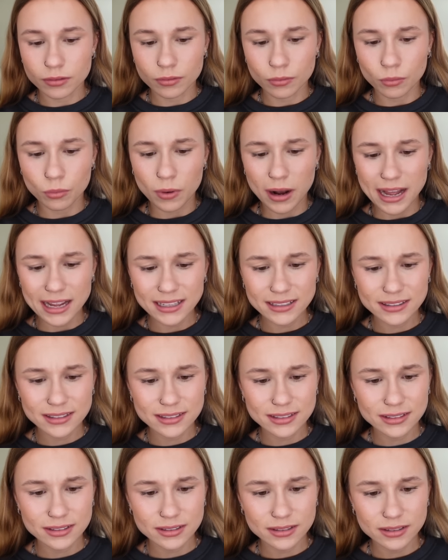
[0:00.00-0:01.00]

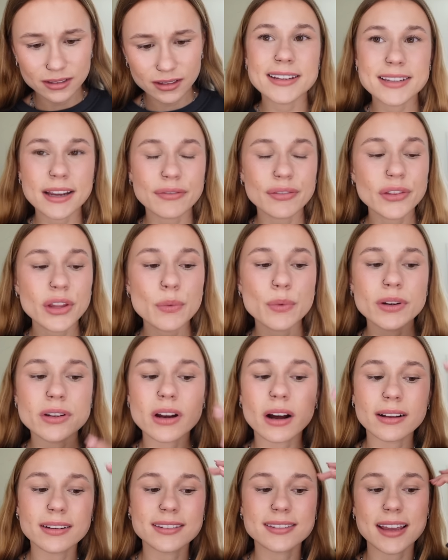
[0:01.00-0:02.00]
wet. I definitely would
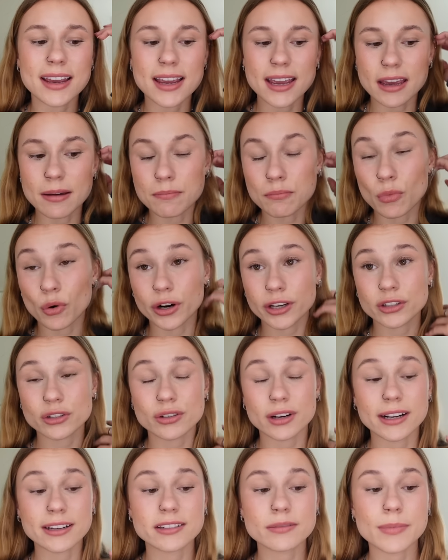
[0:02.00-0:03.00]
not say it
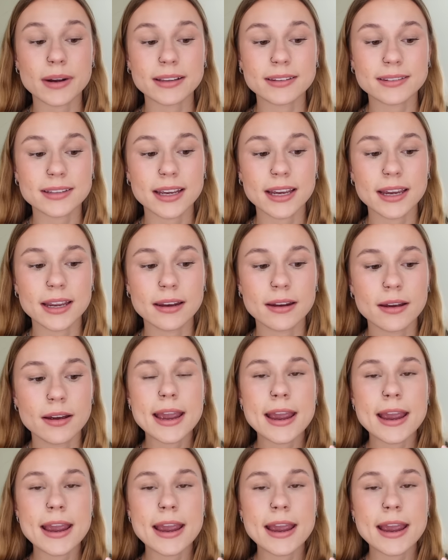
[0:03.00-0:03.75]
moisturized my skin.